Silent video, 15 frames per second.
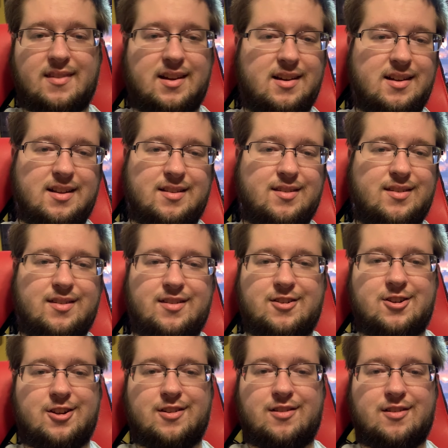it's
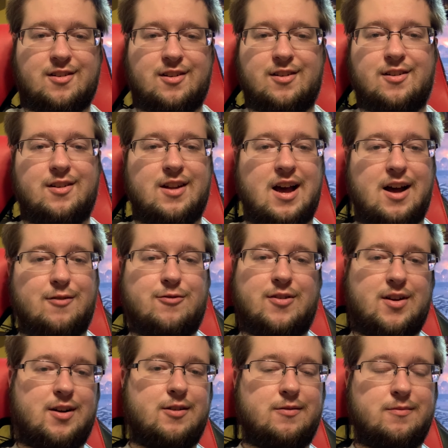just not fun.